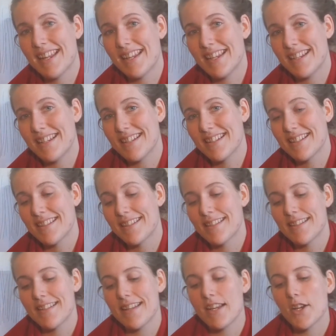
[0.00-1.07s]

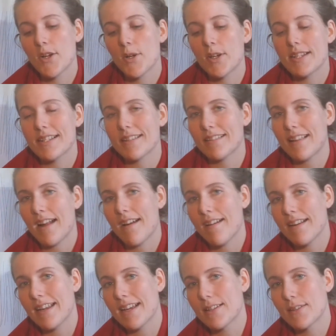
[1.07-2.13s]
is increased
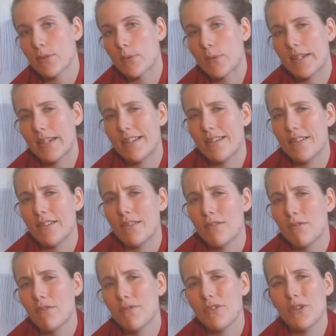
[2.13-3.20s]
clarity as we
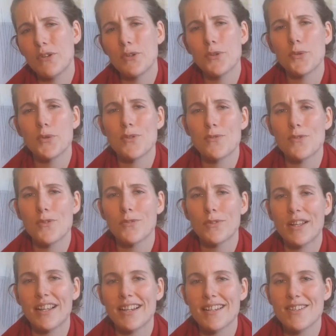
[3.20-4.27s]
review and
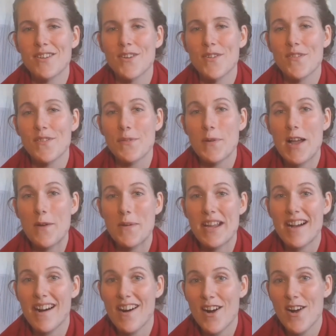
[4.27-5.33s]
reflect on the way we
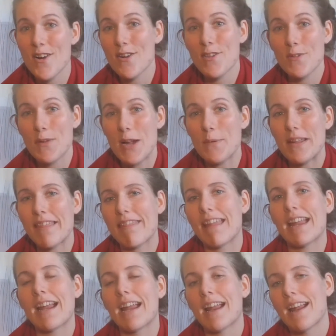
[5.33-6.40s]
are and the way we
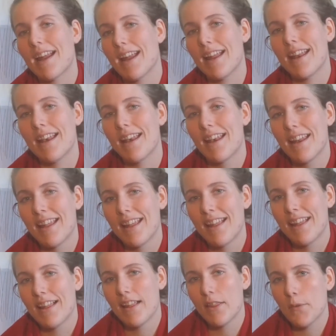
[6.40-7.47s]
think and
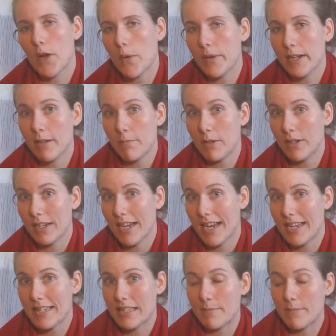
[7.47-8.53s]
the way we
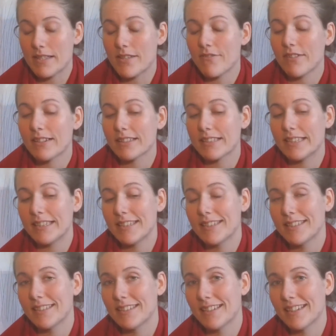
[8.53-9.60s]
communicate specifically
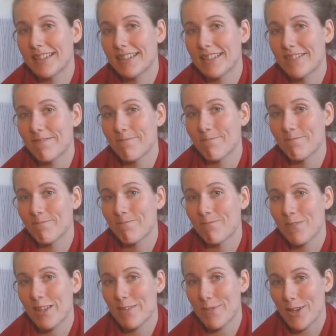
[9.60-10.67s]

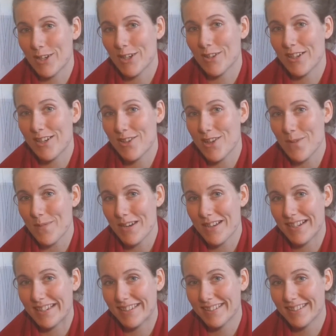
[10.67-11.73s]
with Mercury and
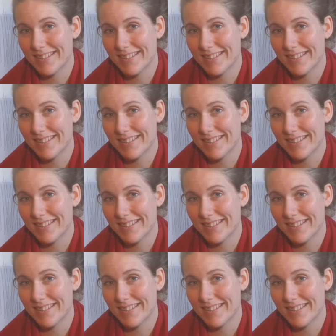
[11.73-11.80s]
Gemini.